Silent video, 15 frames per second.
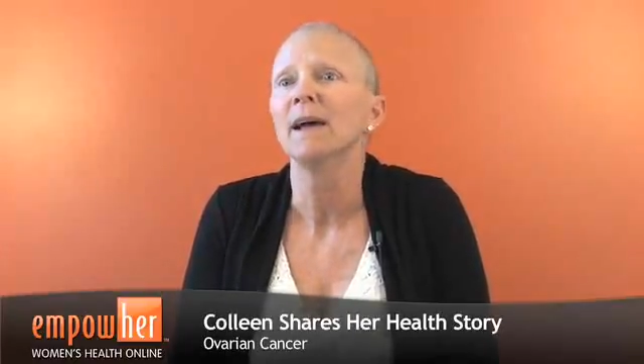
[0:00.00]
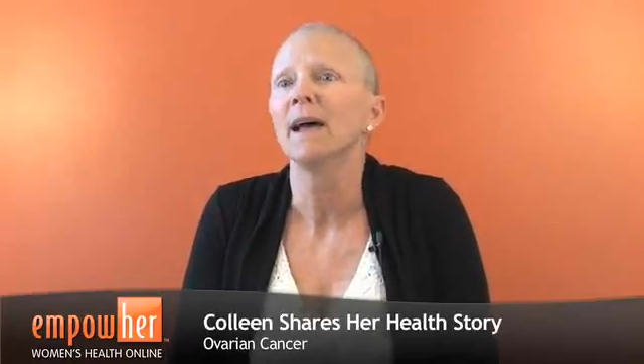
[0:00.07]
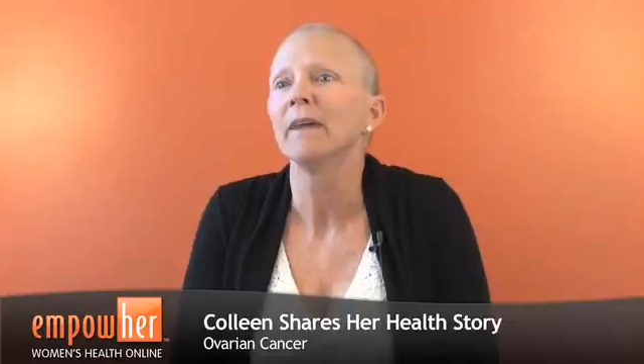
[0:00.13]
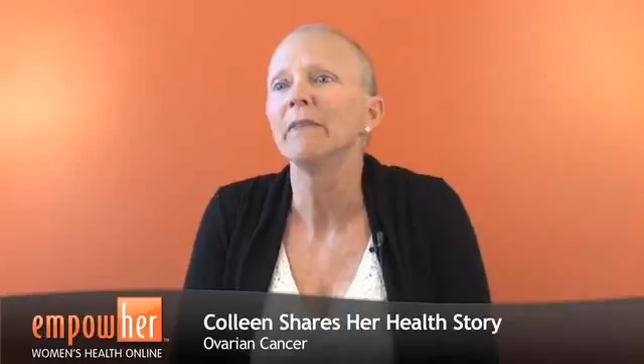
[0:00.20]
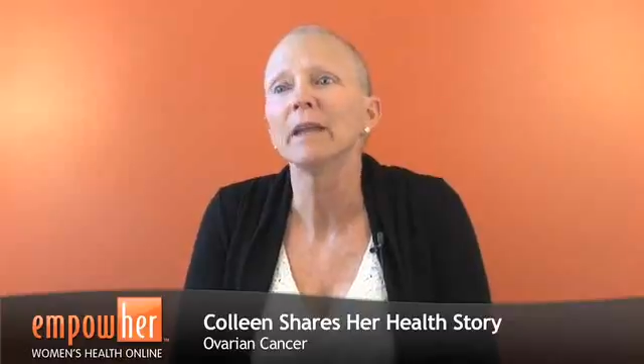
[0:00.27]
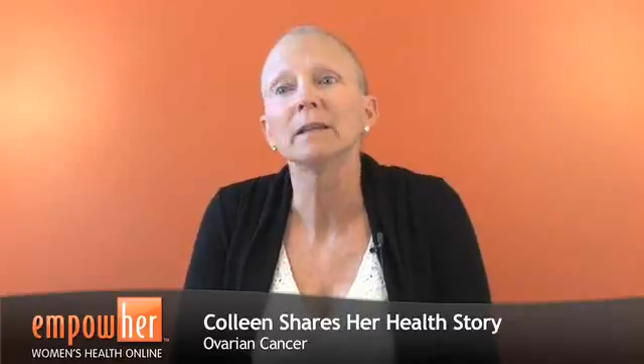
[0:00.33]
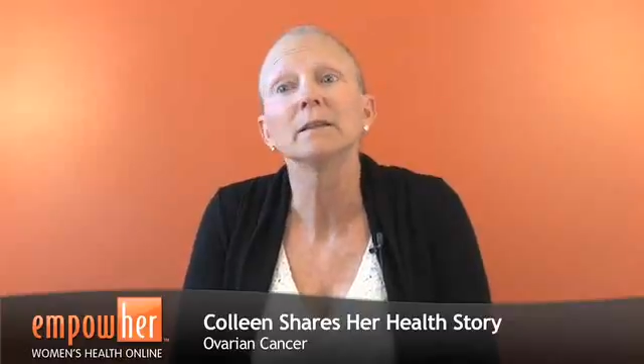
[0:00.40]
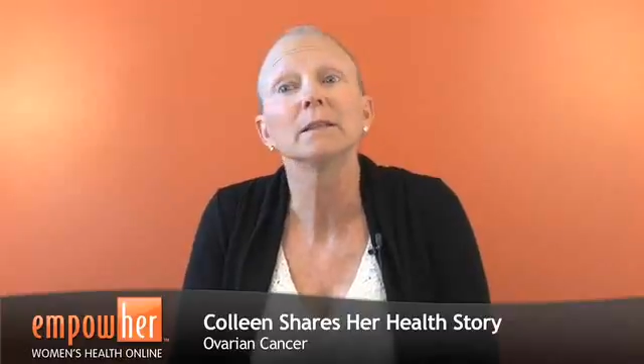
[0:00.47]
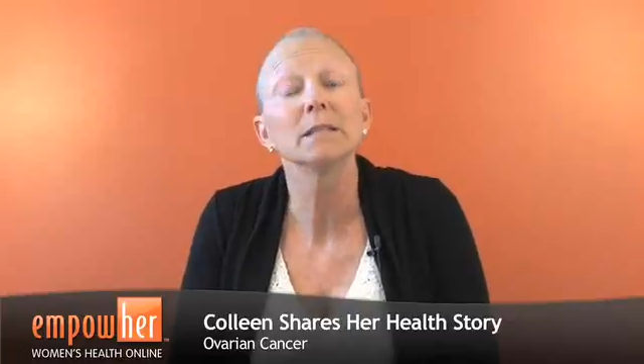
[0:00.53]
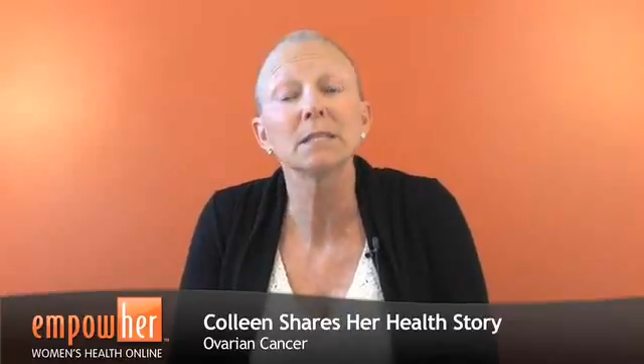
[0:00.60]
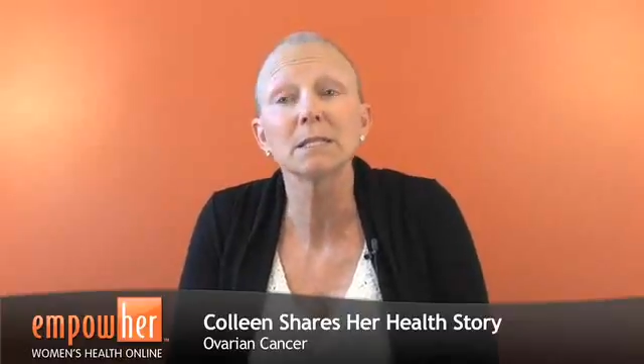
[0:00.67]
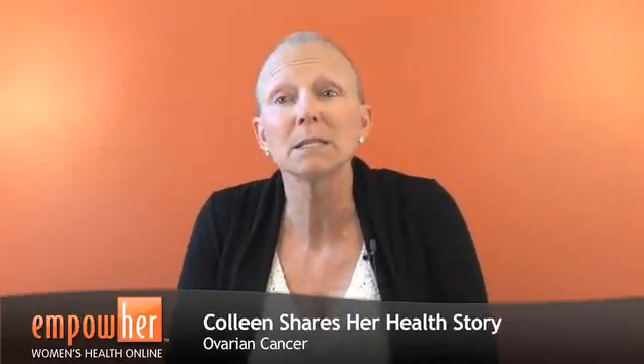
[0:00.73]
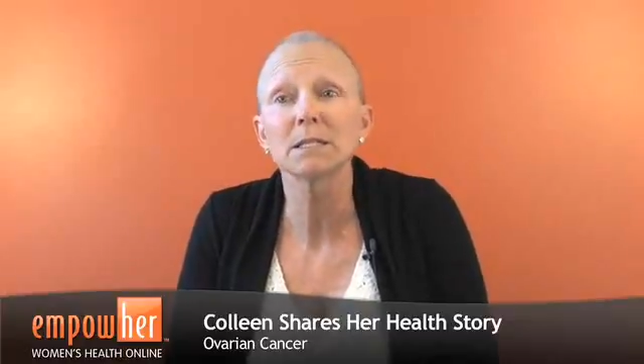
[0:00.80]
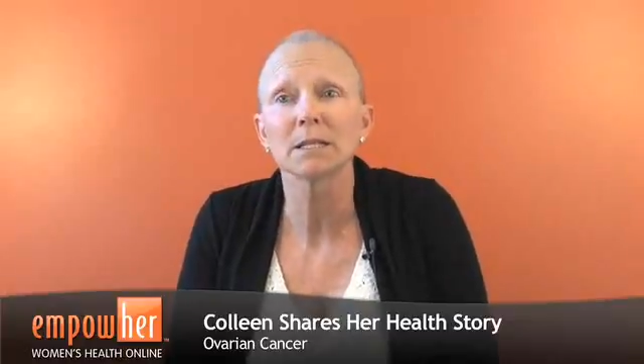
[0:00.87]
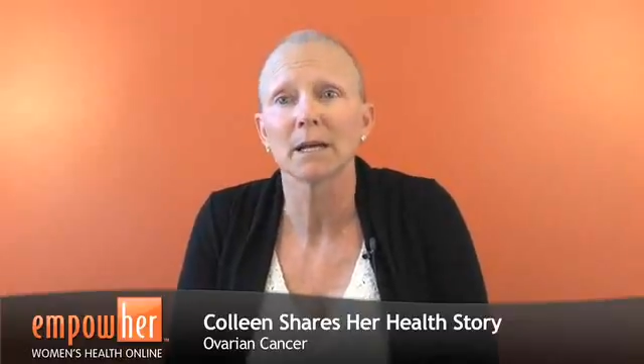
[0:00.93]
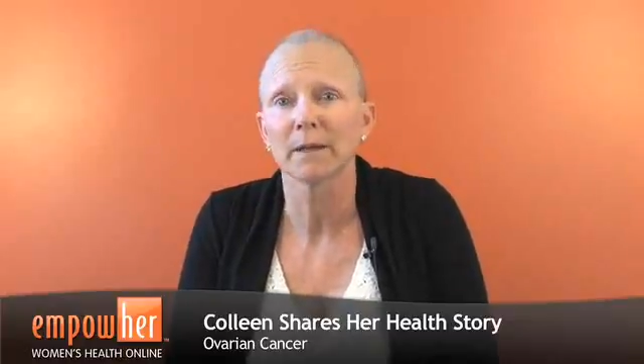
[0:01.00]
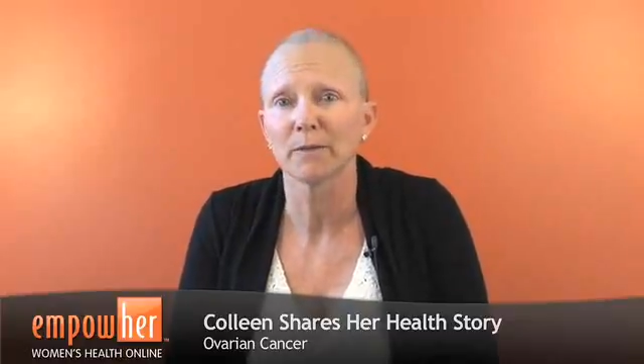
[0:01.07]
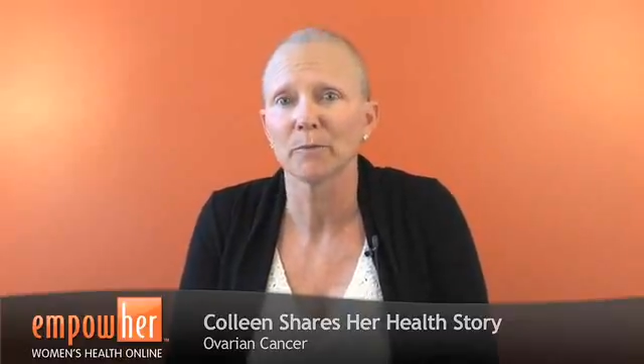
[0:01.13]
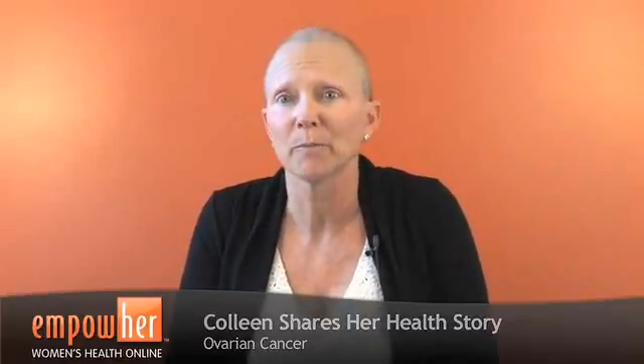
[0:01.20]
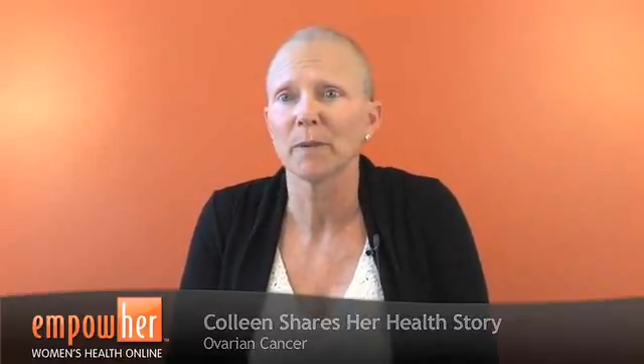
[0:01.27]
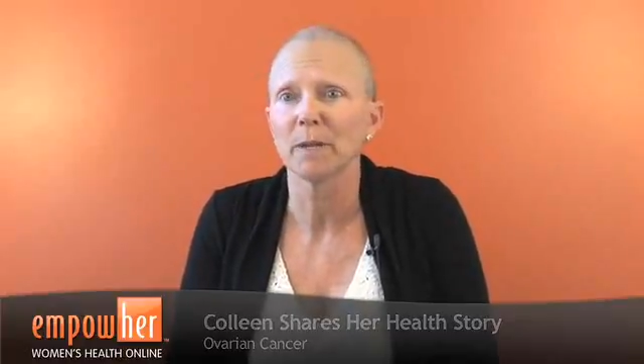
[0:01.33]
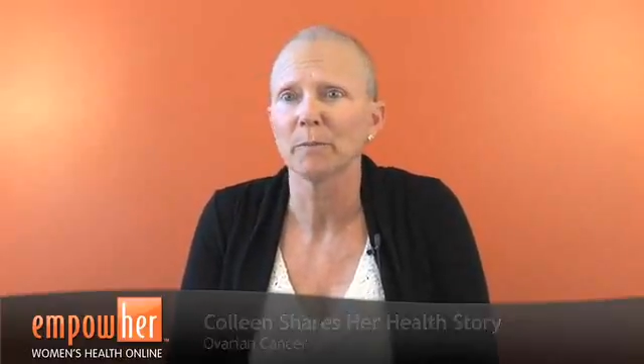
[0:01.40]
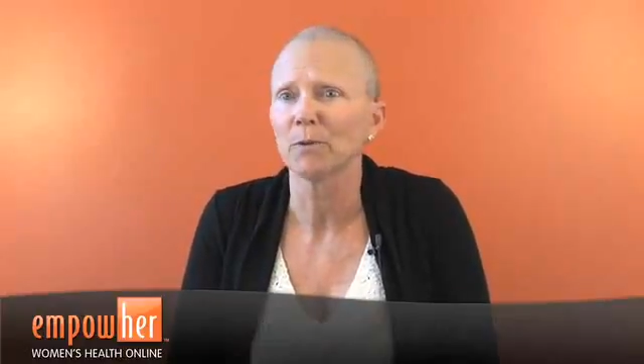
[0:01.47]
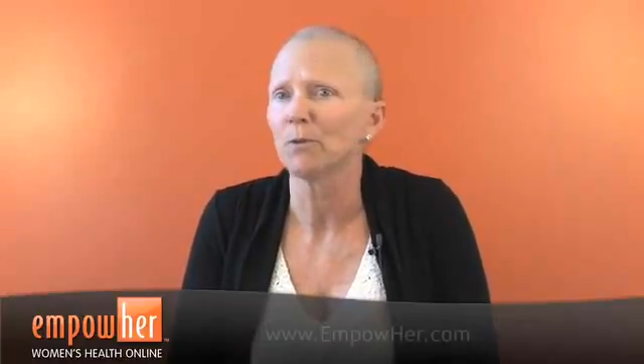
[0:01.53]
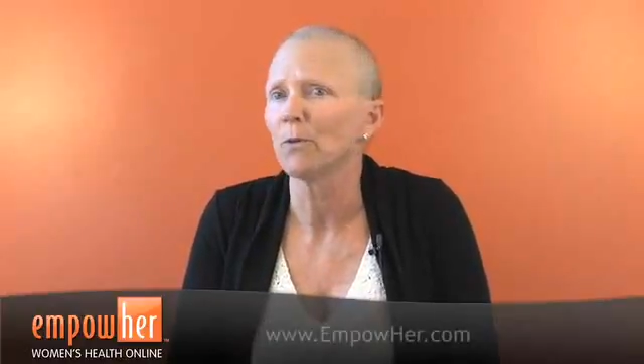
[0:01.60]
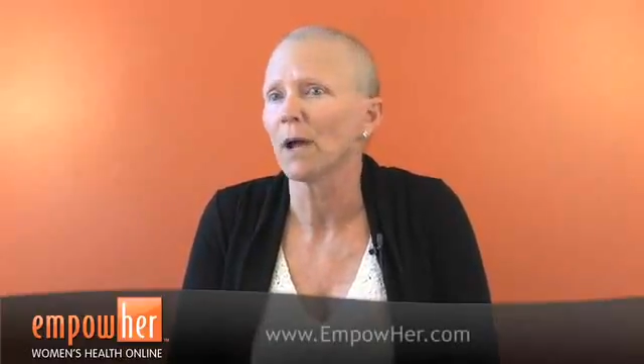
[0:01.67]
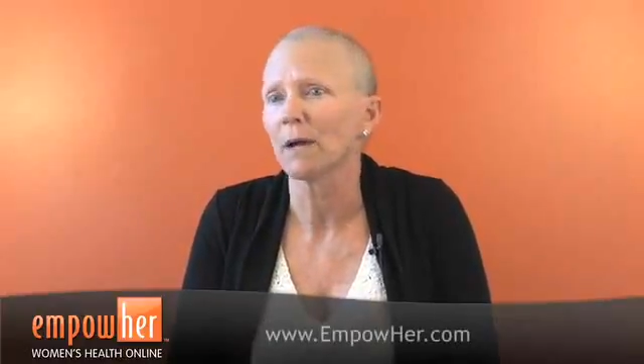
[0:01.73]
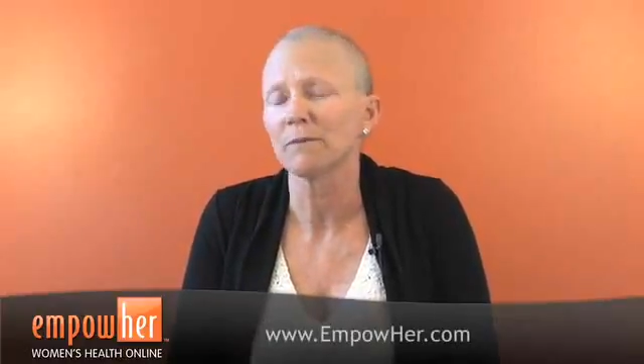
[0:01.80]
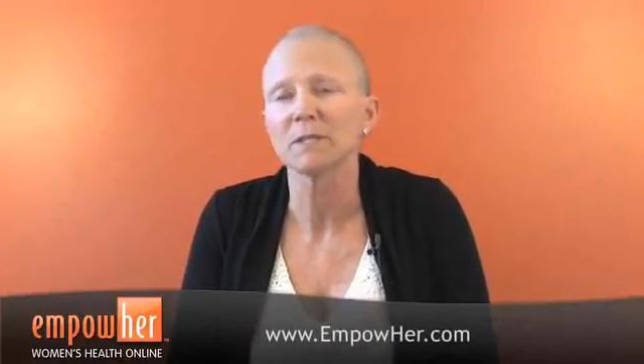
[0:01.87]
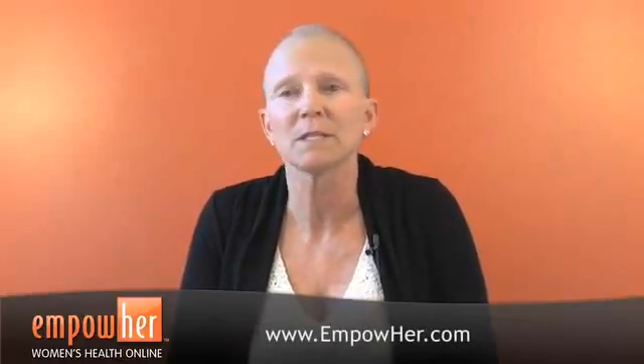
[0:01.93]
and they listen to other people who
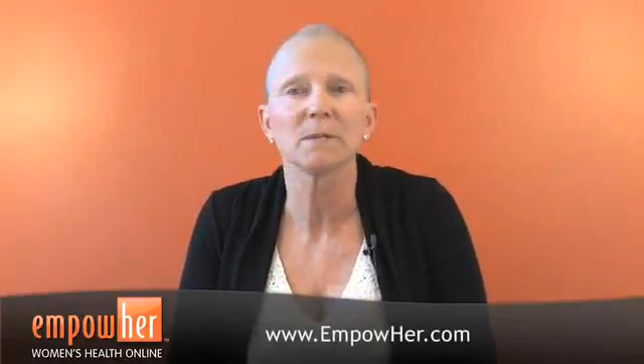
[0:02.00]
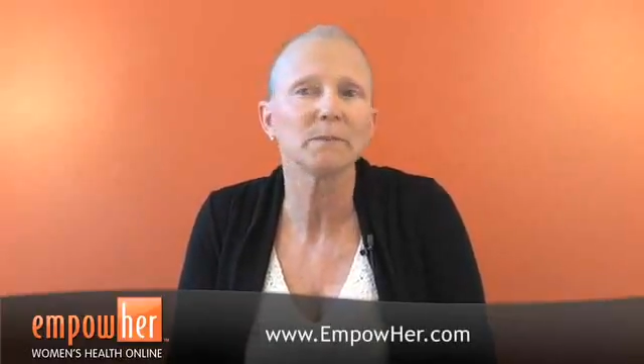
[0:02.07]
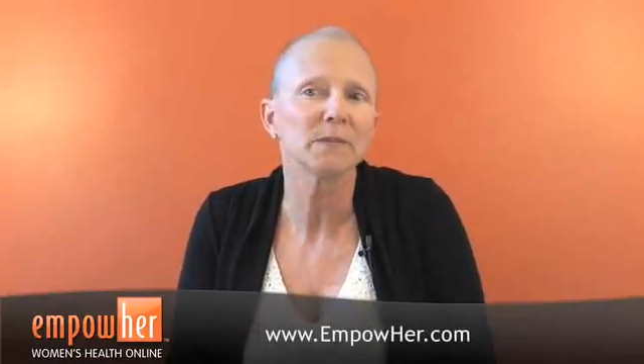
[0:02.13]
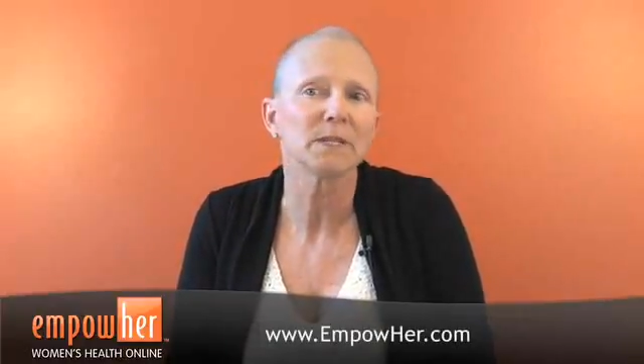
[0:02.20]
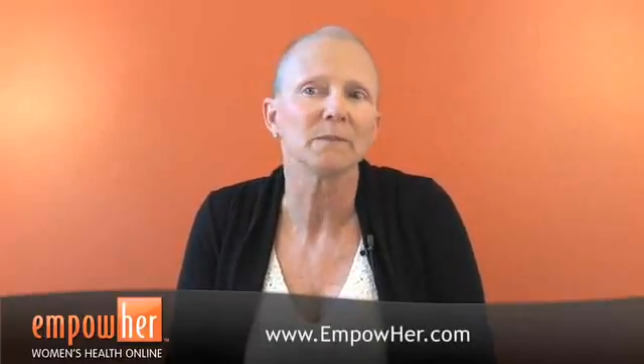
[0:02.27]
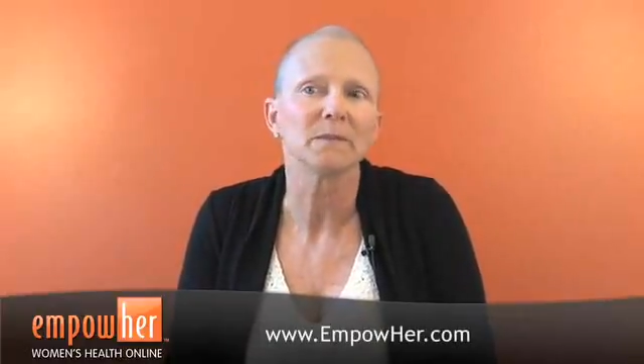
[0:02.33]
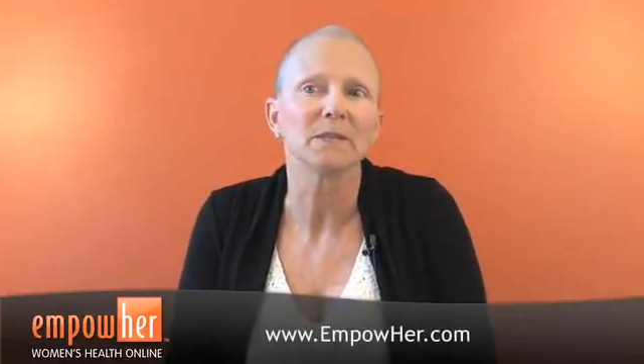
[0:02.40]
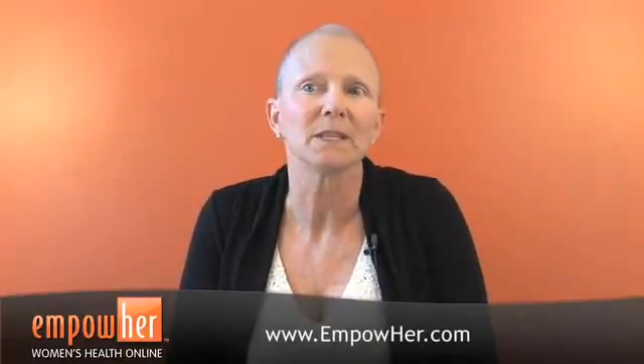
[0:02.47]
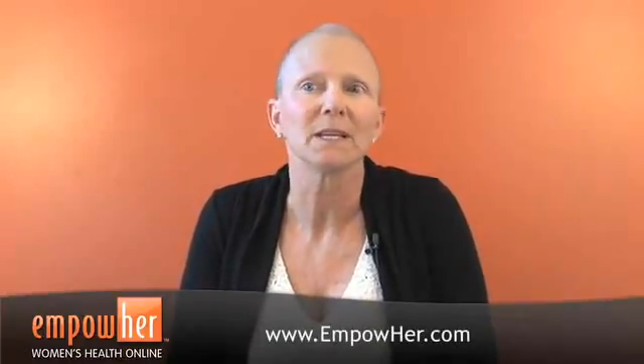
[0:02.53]
have symptoms,